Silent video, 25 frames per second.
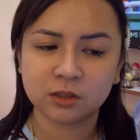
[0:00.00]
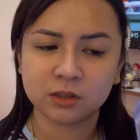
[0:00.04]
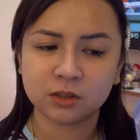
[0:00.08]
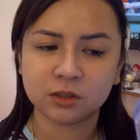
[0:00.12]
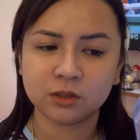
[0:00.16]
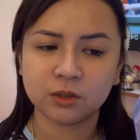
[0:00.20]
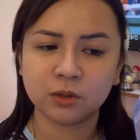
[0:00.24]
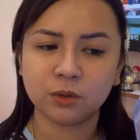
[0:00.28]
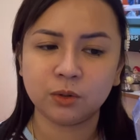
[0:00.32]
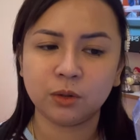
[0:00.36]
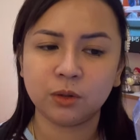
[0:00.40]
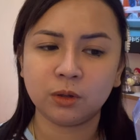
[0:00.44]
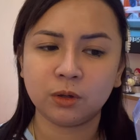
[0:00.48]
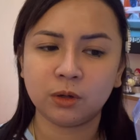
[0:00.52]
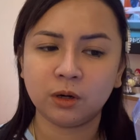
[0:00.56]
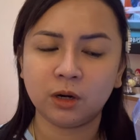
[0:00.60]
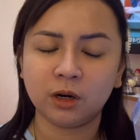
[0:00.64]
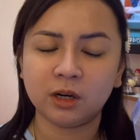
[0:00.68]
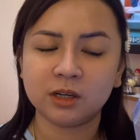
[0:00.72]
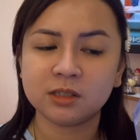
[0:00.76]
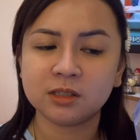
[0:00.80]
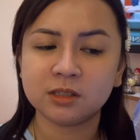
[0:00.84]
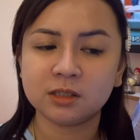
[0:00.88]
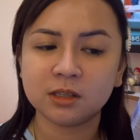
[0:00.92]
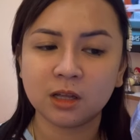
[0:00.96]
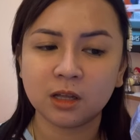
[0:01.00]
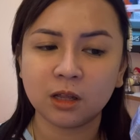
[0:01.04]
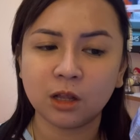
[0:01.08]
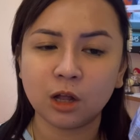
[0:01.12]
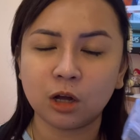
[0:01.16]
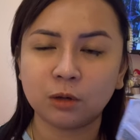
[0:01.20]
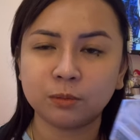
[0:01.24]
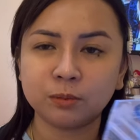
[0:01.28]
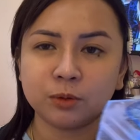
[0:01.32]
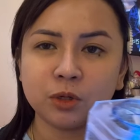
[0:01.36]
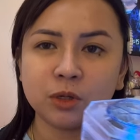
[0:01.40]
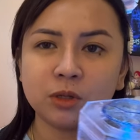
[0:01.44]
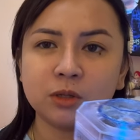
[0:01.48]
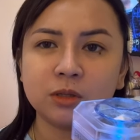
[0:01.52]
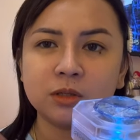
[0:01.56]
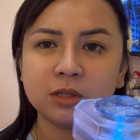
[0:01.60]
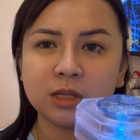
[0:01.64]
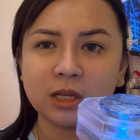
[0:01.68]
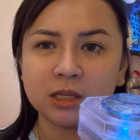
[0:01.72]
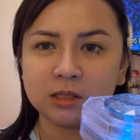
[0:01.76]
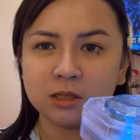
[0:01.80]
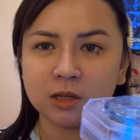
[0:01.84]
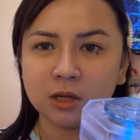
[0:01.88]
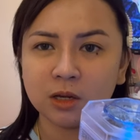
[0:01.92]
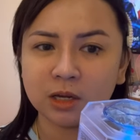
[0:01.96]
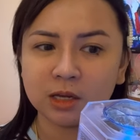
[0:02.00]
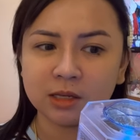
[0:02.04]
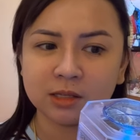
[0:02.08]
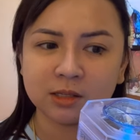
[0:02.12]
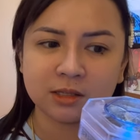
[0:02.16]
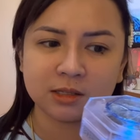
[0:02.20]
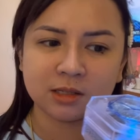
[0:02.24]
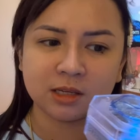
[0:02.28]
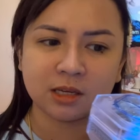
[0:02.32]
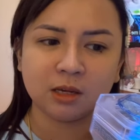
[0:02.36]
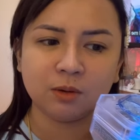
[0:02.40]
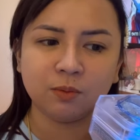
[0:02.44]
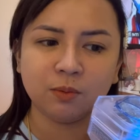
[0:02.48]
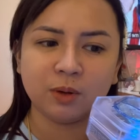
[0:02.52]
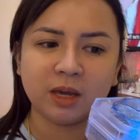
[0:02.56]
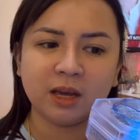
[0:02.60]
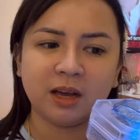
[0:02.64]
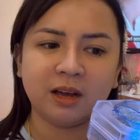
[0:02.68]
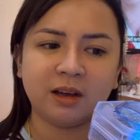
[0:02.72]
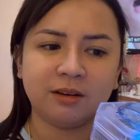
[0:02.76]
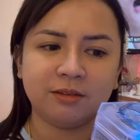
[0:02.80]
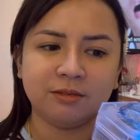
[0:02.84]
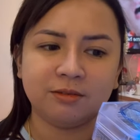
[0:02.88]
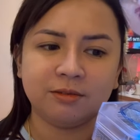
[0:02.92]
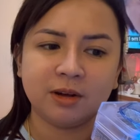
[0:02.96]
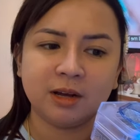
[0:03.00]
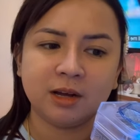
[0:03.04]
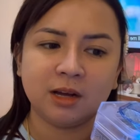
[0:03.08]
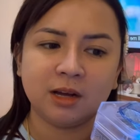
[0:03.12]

So there are still options. As you can see, we have